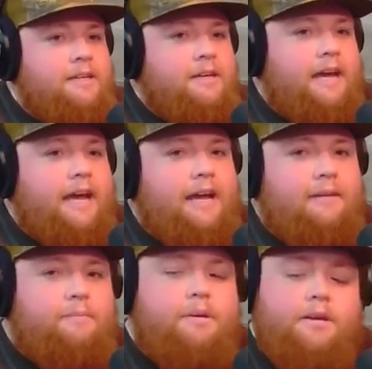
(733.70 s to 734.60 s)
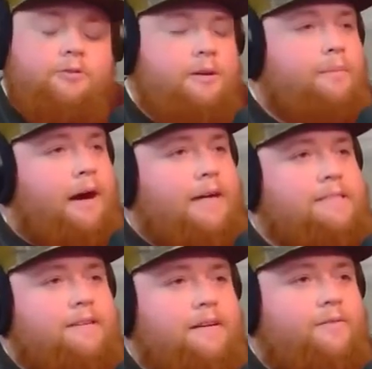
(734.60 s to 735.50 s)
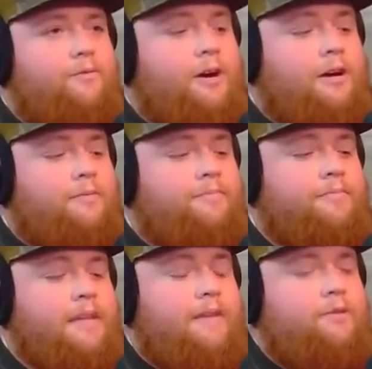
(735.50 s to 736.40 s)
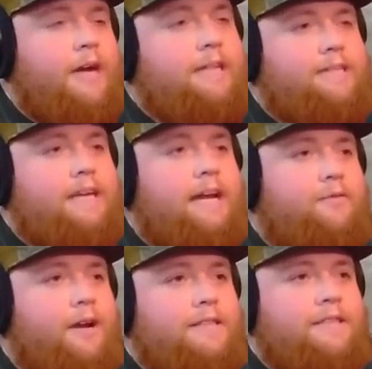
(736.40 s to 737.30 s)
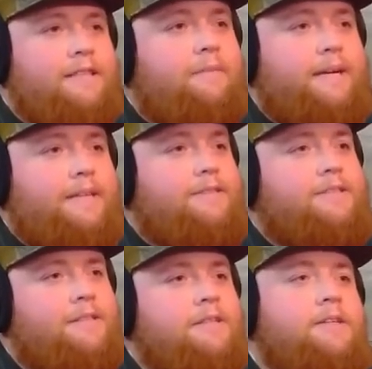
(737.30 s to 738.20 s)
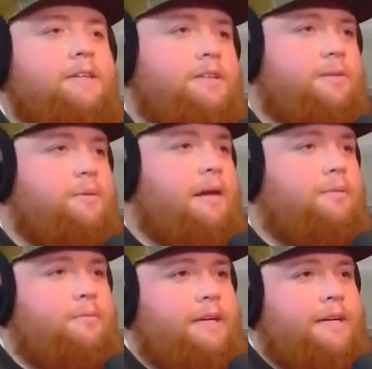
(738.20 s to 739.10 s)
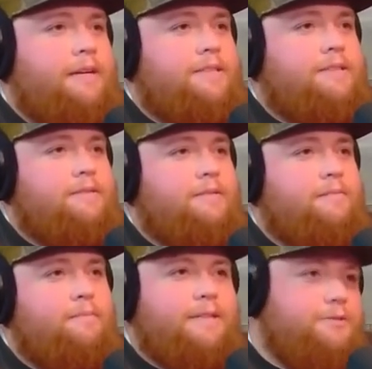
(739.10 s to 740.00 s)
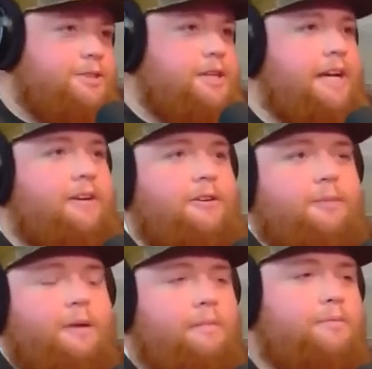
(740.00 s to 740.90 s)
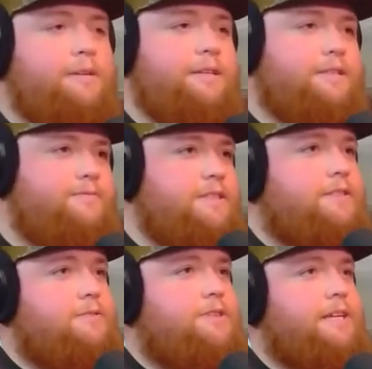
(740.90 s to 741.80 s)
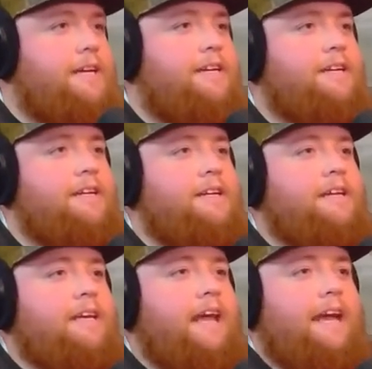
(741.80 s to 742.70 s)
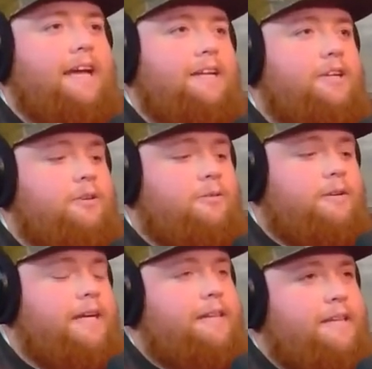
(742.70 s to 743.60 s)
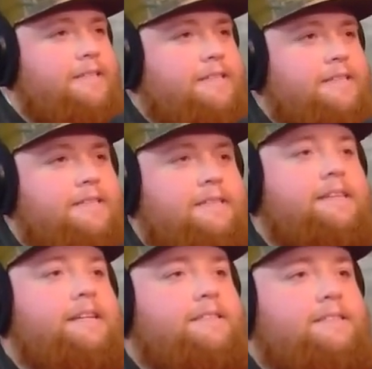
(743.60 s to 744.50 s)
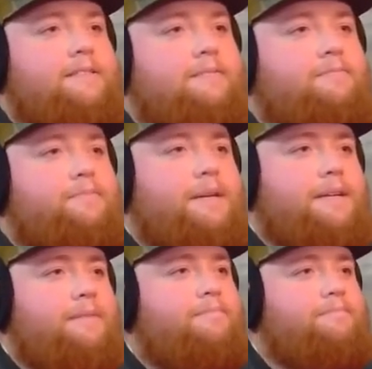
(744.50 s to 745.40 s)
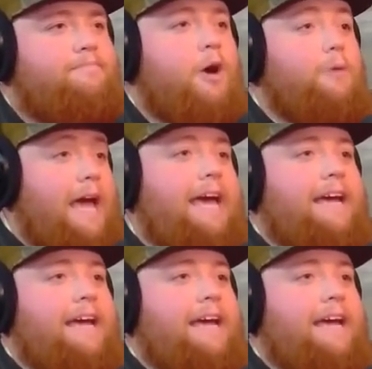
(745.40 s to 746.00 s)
and put you in a box of, well, if you had this kind of raising, that means you're probably in this mental state, or you're probably in this physical state, and you need this, this, and this to be okay.